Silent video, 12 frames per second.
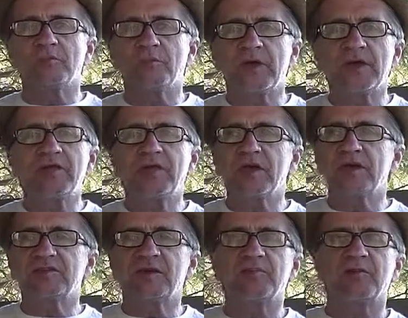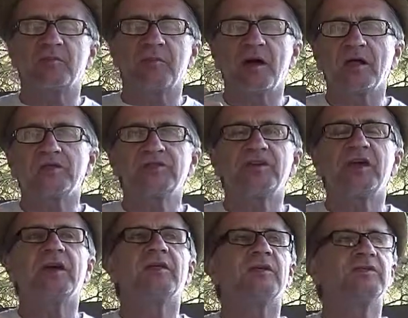anything except an apology,
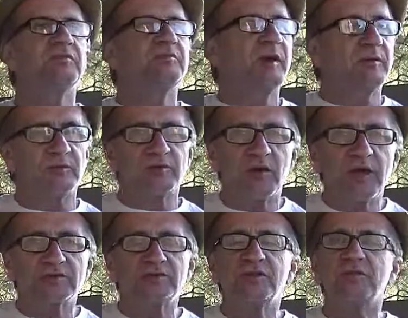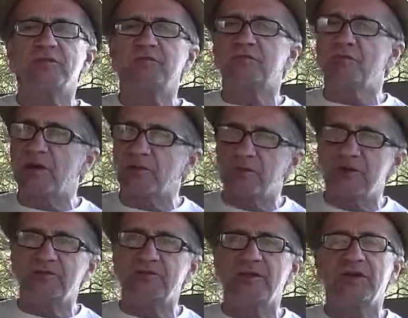and this is my retraction, and this is my
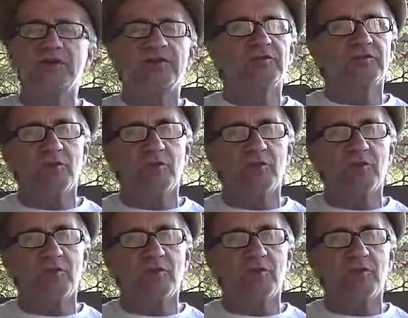reasoning, and this is